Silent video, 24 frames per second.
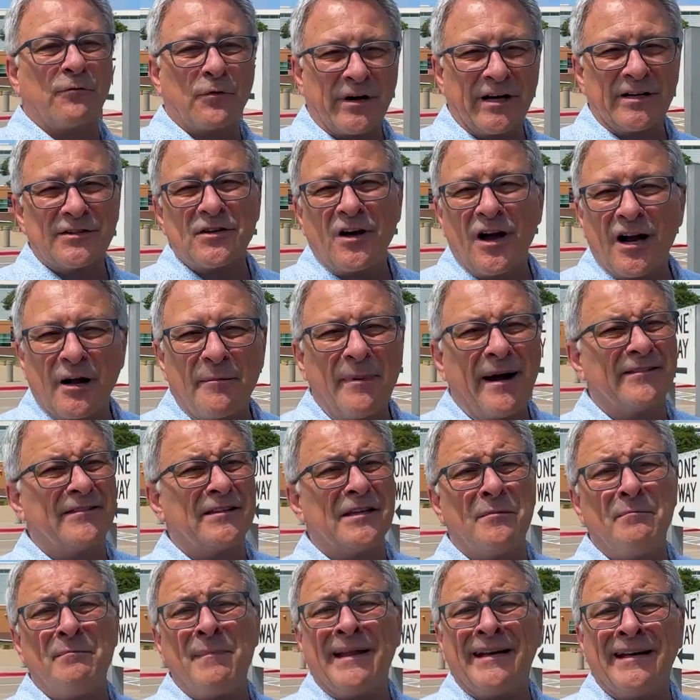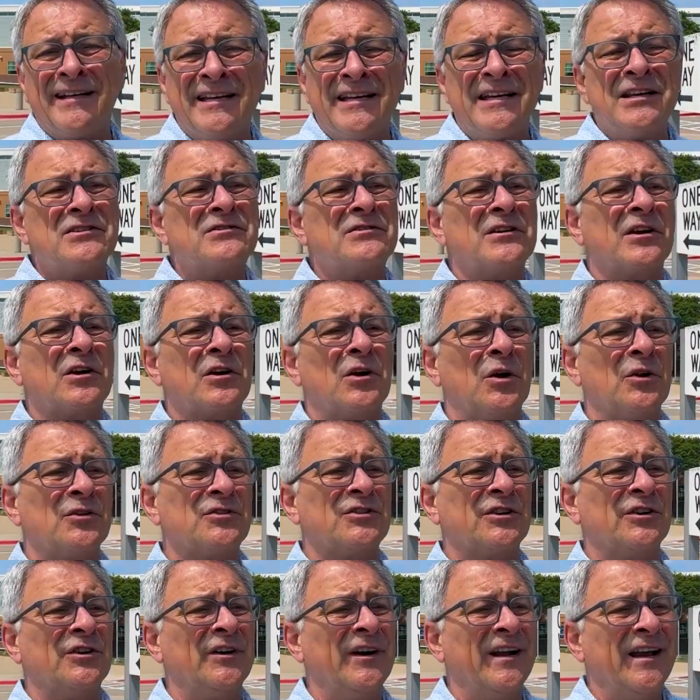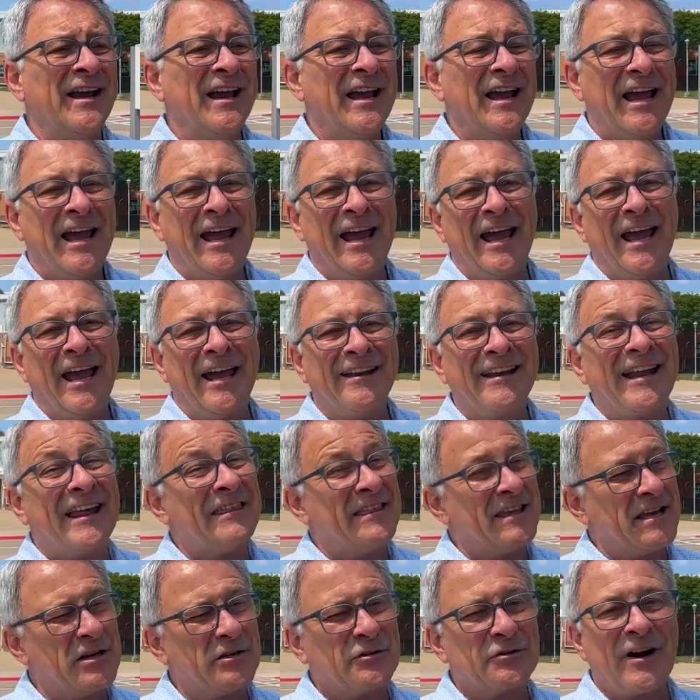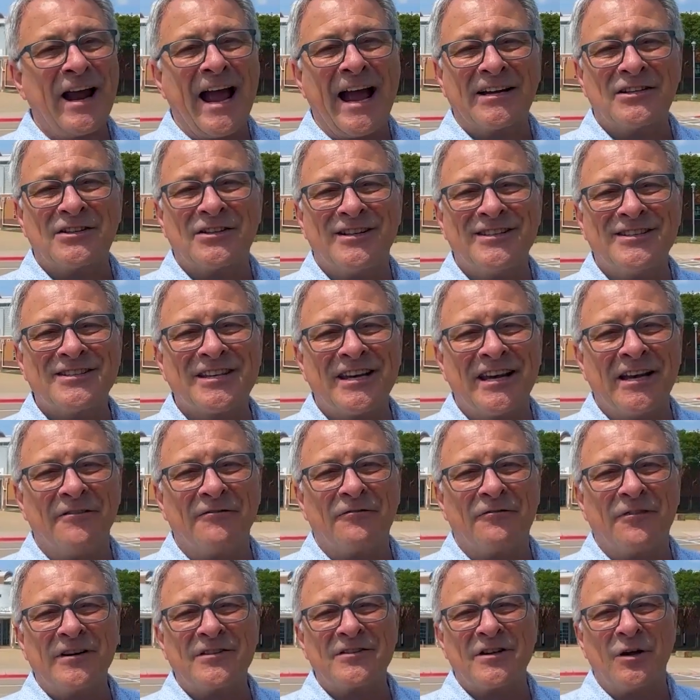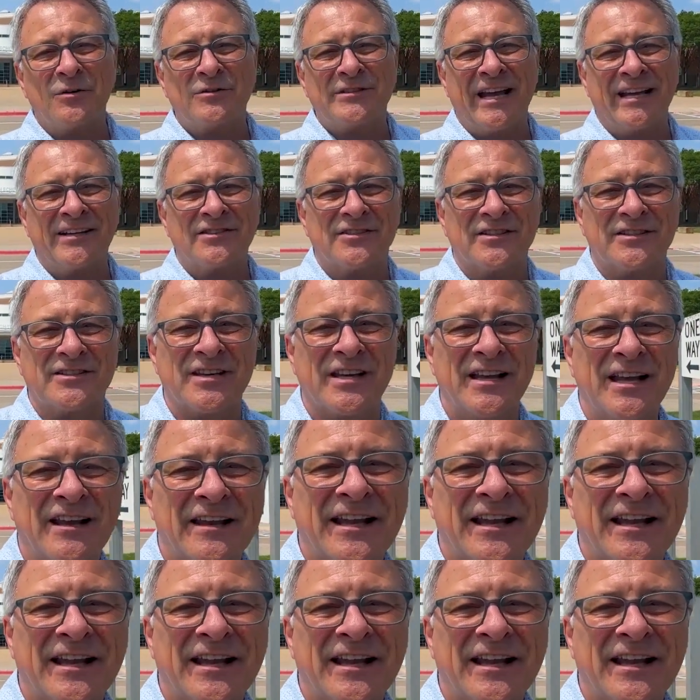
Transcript: We're going to talk about the amenities, the culture, and the attractions in Frisco, Texas.